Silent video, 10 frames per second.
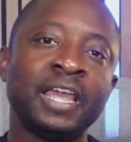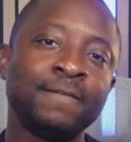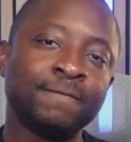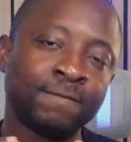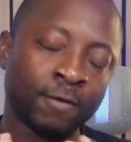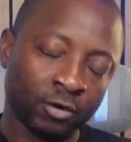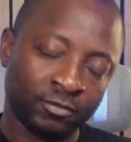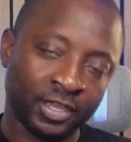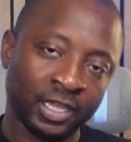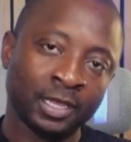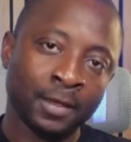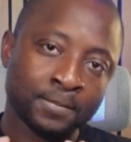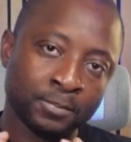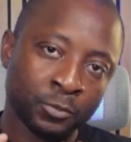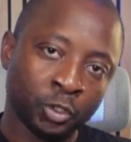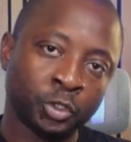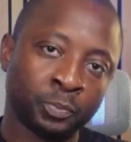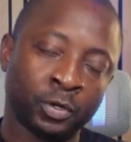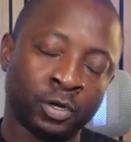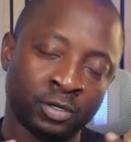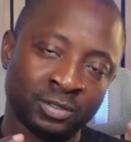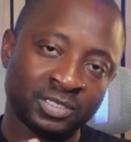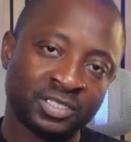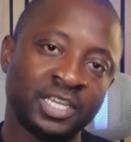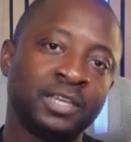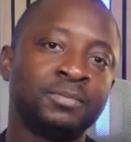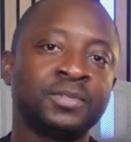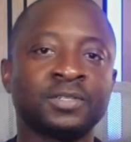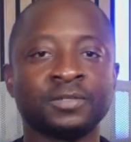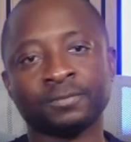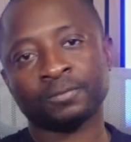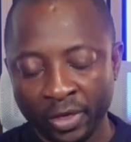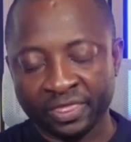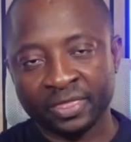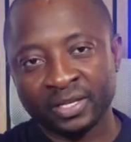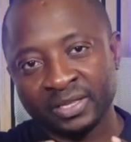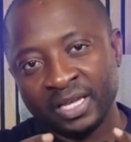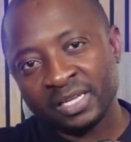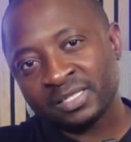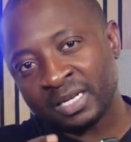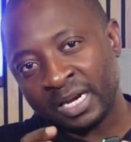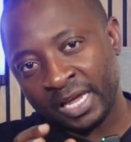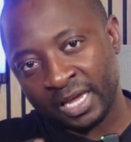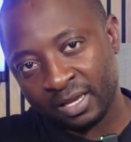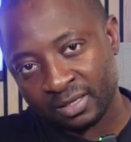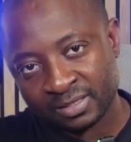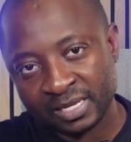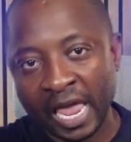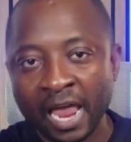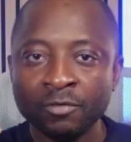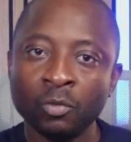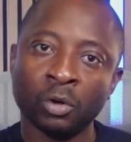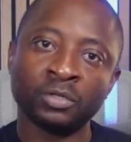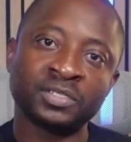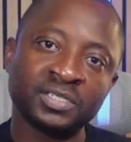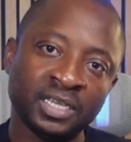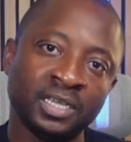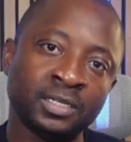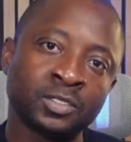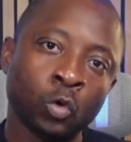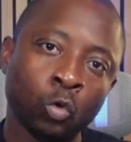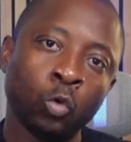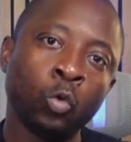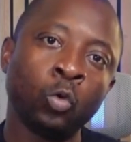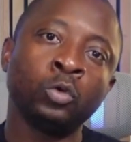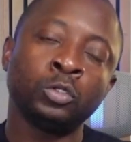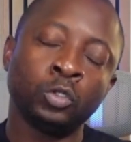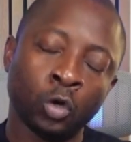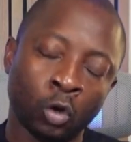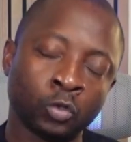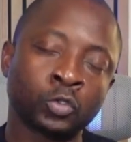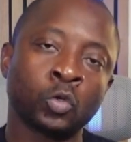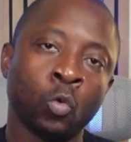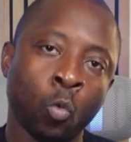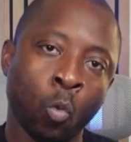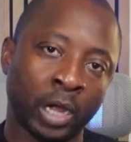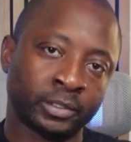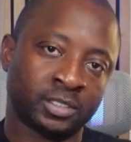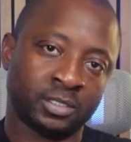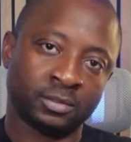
involving multiple teams. With these lanes, everyone sees who does what.